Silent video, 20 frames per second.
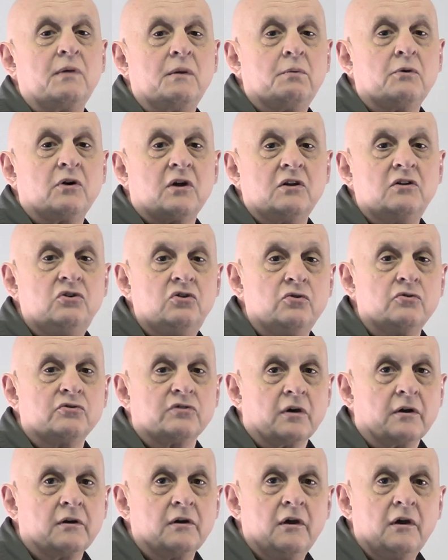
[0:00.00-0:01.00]
people can
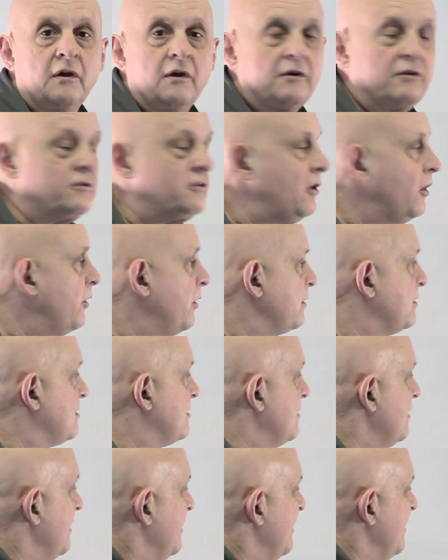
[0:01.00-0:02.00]
use it. So
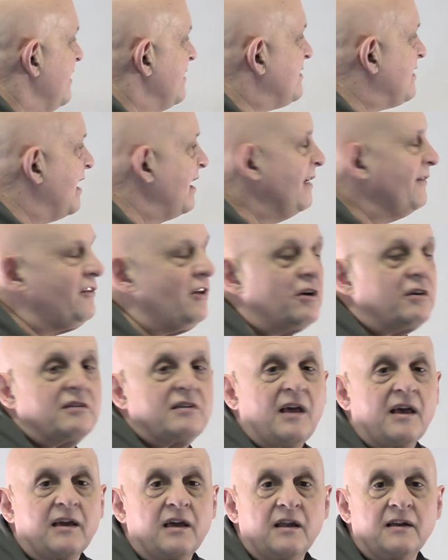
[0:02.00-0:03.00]
it's it's kind of
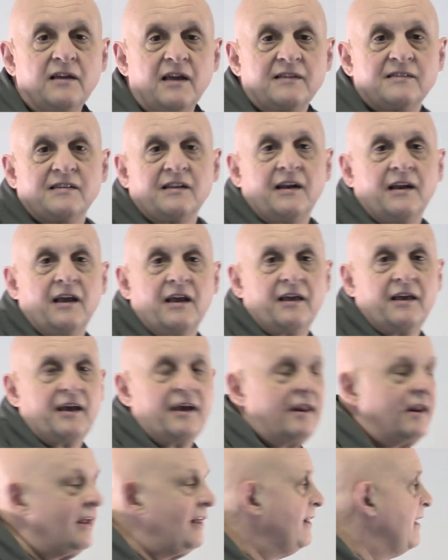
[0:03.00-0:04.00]
looks like it, it's an,
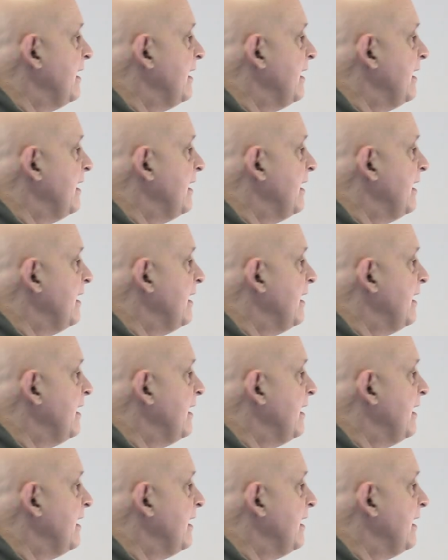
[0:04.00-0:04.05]
and